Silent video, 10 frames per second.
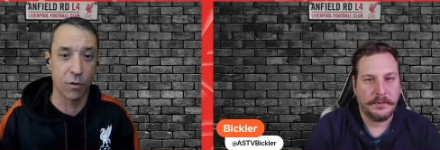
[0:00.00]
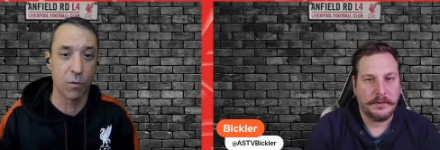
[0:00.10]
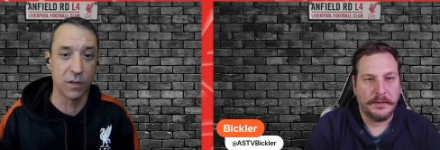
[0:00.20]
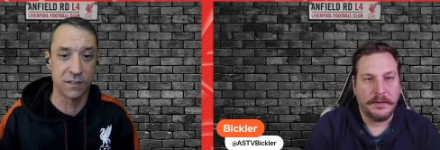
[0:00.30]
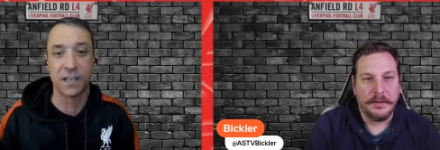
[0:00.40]

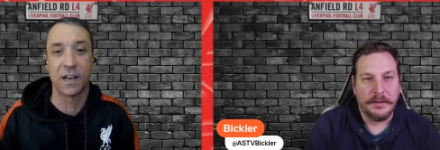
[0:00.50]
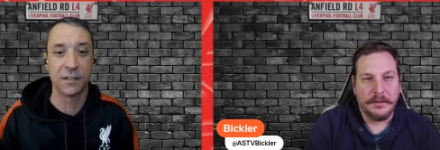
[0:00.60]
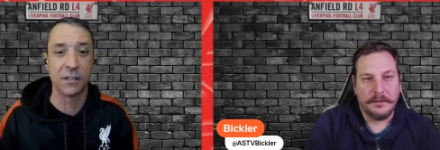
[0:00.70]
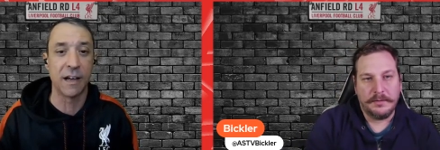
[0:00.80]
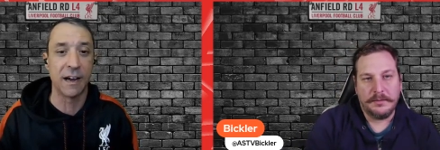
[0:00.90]
Speaker 1: or was it
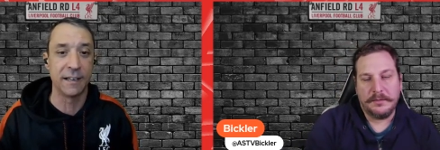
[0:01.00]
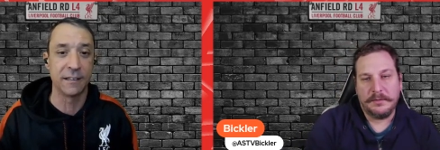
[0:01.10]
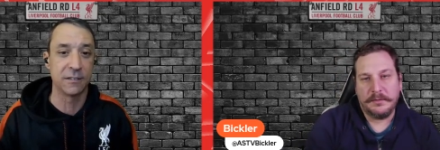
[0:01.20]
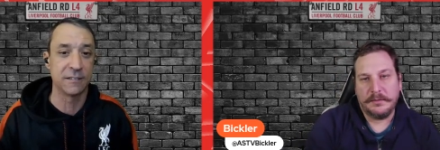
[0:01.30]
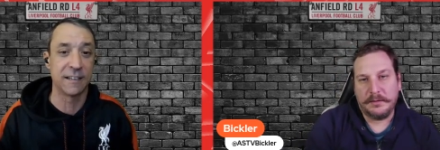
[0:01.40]
on the
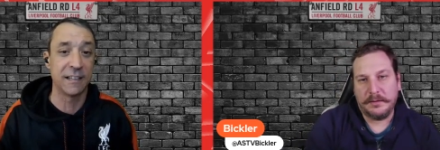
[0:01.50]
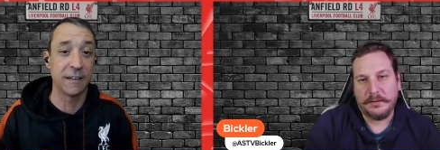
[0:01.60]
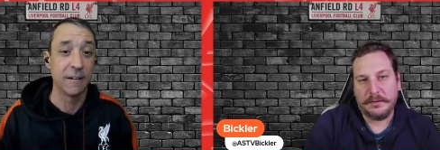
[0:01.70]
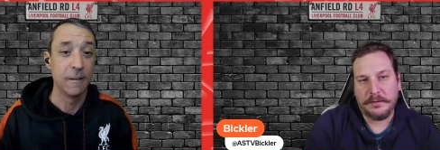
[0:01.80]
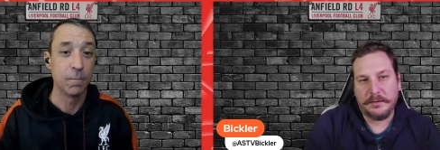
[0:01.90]
line? Because I
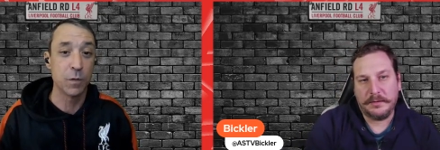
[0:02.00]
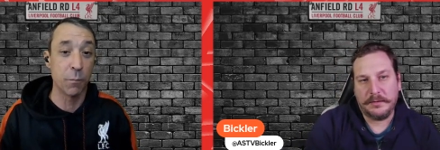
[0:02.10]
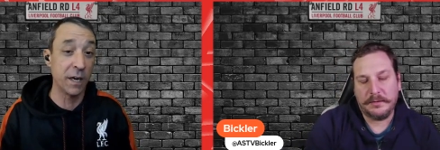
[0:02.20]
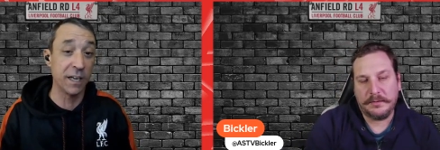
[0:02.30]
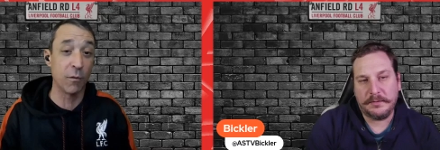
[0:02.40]
think
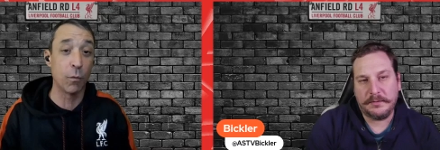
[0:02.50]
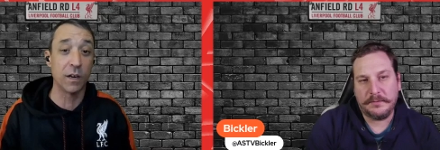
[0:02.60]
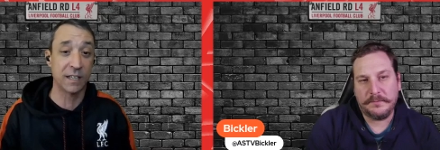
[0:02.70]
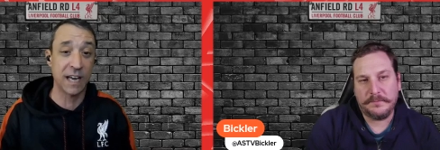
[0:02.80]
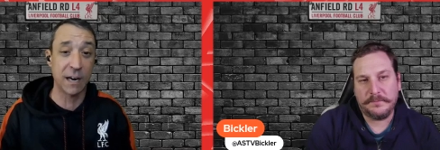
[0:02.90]
depending on
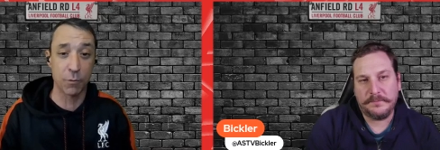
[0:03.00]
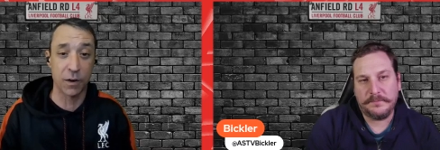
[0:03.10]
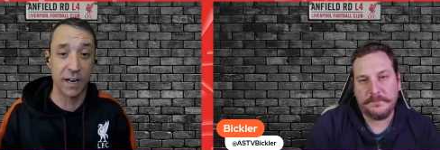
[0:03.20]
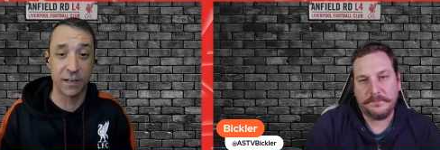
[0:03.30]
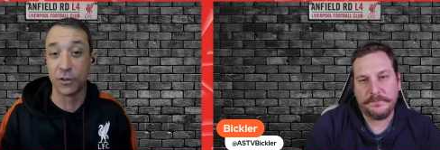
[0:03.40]
what
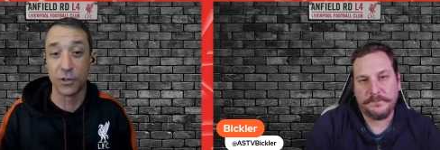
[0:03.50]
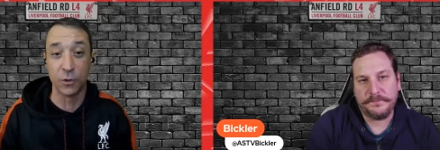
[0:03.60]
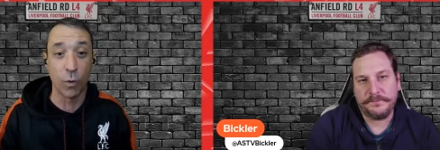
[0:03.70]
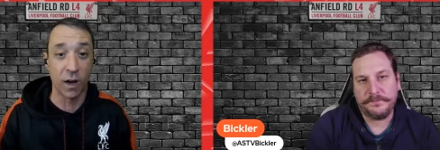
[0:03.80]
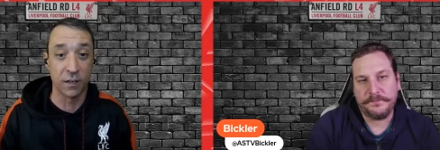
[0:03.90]
camera angle
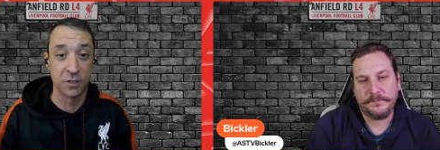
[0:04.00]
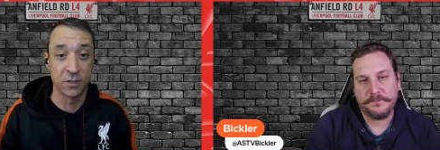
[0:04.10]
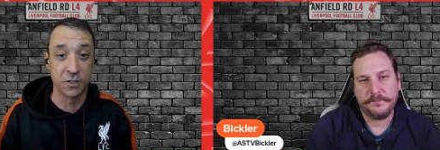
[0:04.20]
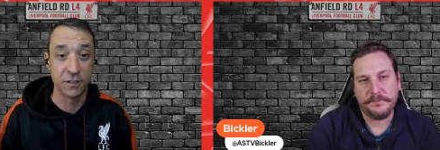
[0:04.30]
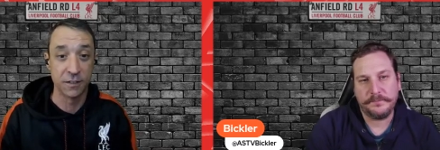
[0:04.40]
you
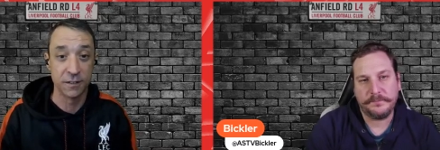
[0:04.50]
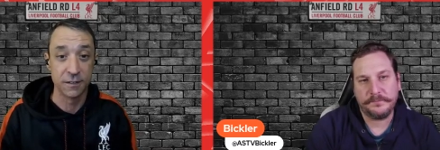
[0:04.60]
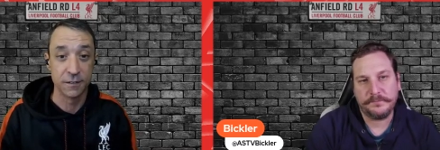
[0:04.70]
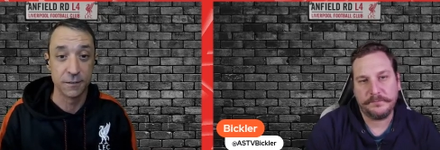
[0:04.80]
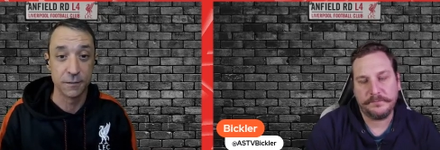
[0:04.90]
watched,
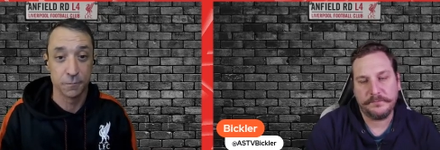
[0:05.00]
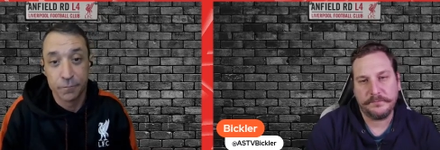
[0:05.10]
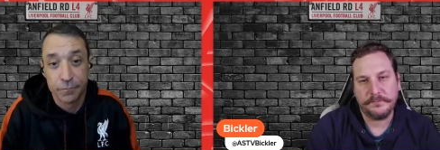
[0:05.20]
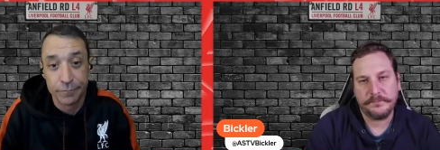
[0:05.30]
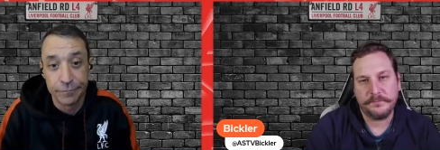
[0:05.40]

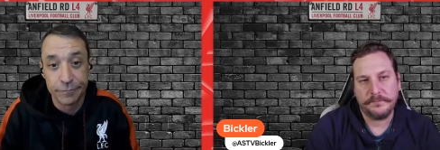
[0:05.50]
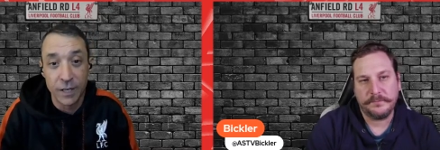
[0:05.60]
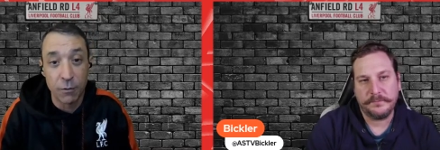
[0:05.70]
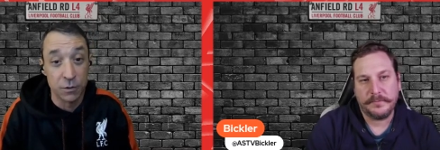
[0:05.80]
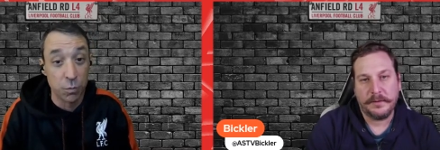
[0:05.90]

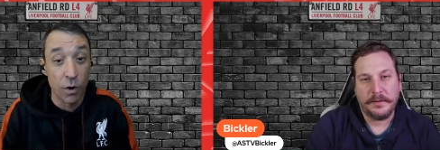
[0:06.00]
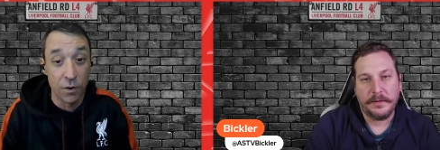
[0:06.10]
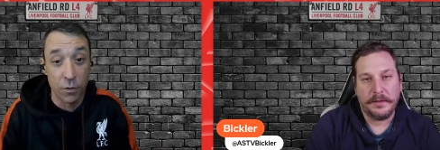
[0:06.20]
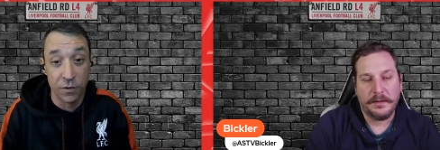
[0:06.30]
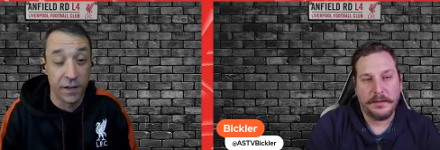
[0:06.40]
Speaker 2: it was
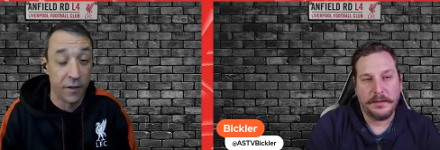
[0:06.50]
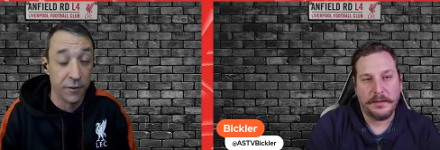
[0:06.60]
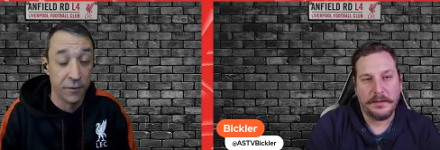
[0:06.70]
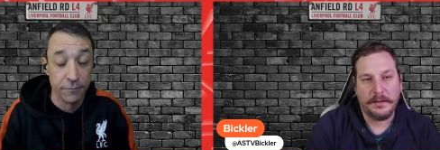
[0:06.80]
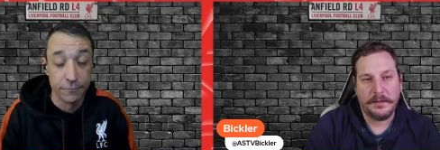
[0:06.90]
one or the
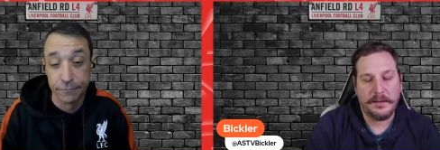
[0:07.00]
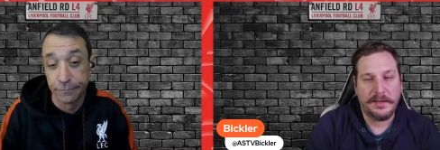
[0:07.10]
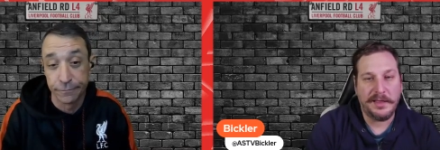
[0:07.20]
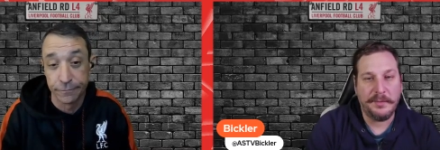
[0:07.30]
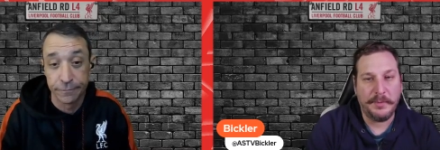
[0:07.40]
other.
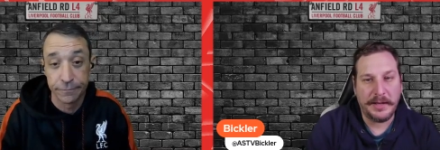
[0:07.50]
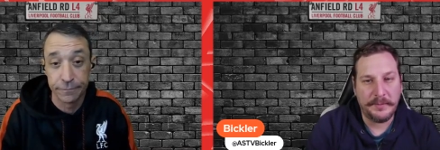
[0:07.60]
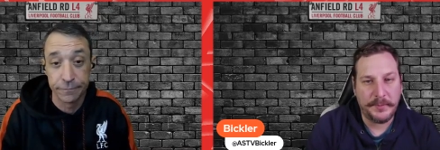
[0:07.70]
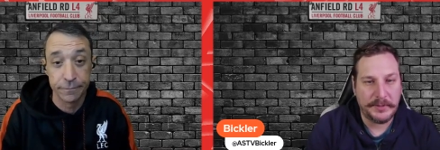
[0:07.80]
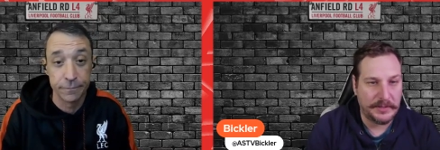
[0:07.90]
In my
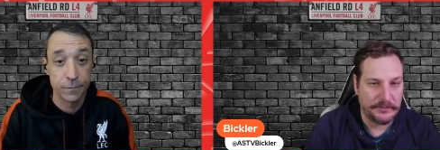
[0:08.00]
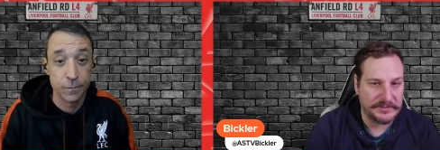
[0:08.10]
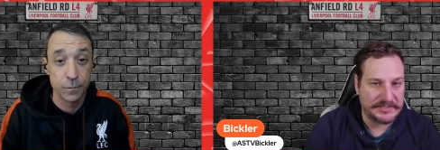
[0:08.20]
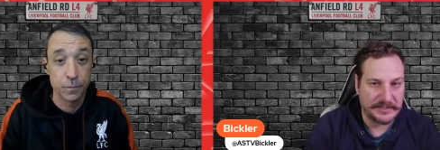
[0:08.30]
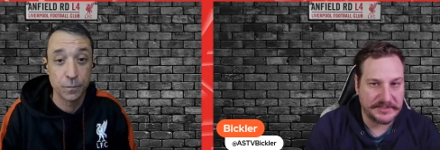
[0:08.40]
opinion, it
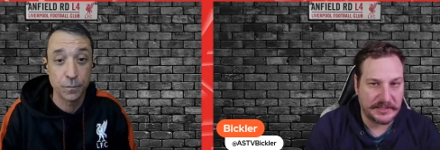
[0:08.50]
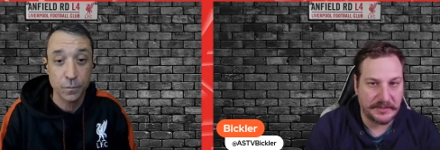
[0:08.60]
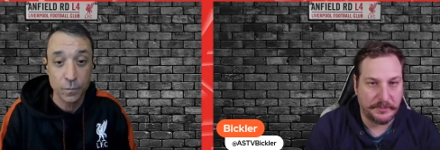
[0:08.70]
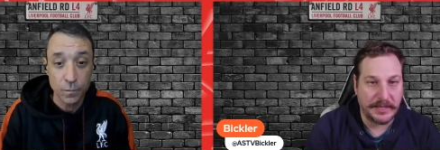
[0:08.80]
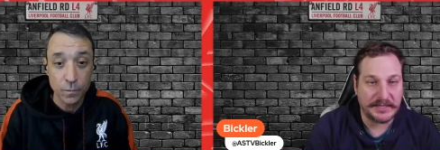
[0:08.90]
was outside the
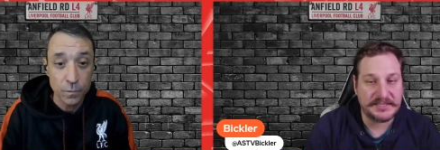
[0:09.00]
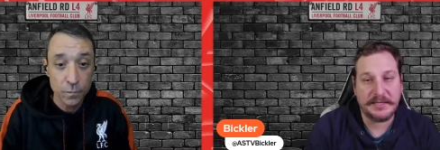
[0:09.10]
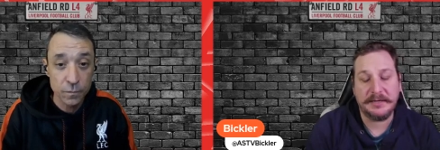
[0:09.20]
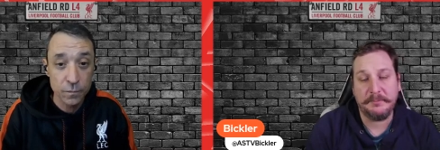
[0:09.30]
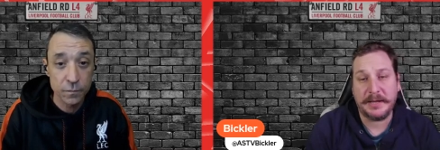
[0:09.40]
box,
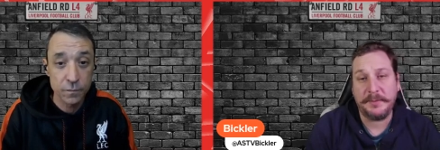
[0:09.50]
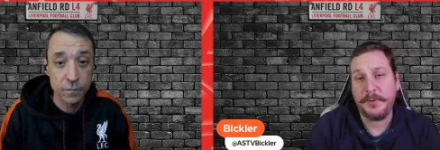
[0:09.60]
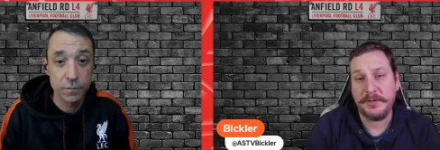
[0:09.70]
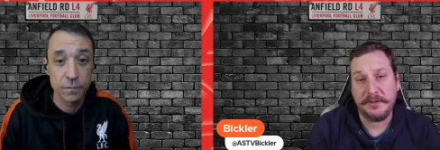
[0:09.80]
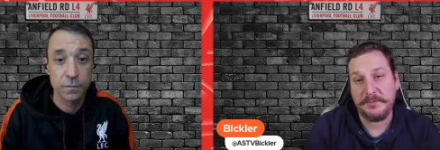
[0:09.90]
and in my
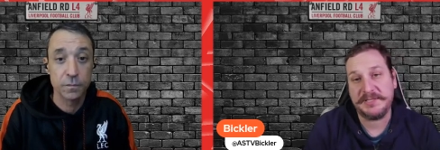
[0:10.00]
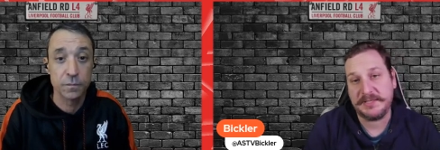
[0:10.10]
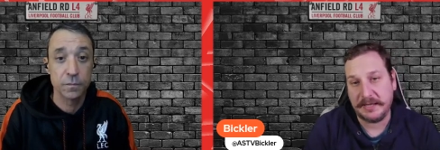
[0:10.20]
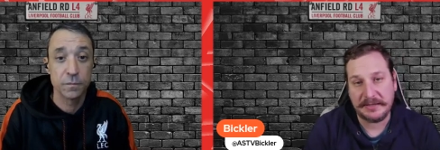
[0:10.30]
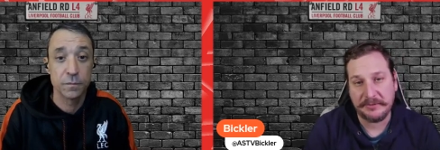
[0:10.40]
opinion, the
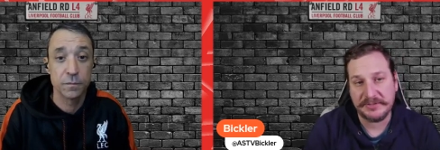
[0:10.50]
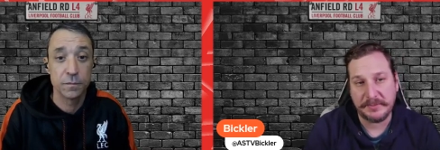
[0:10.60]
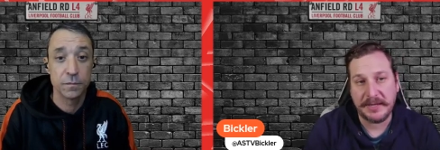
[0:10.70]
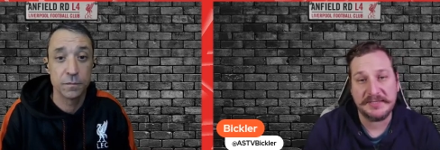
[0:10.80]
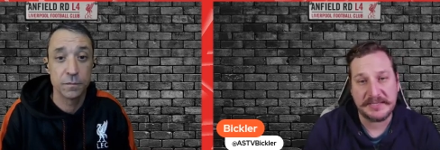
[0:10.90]
mistake that was
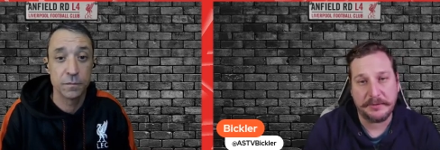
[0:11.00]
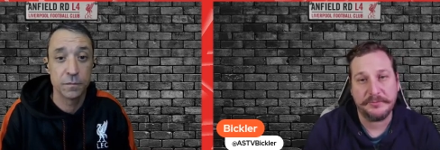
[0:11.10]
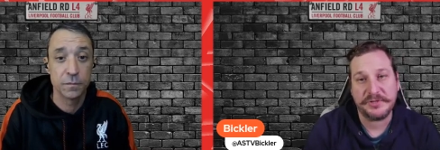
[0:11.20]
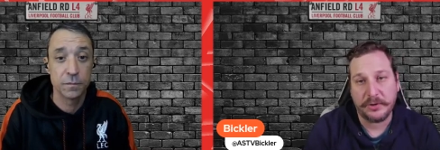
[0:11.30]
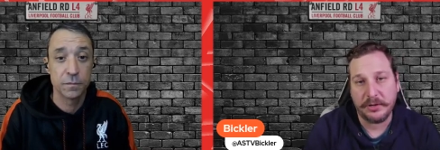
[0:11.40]
made is that it
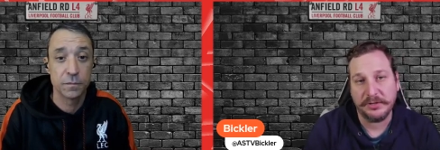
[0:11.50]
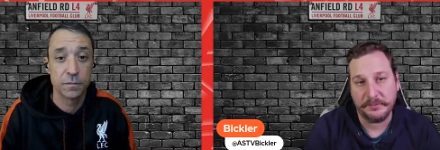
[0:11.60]
was called a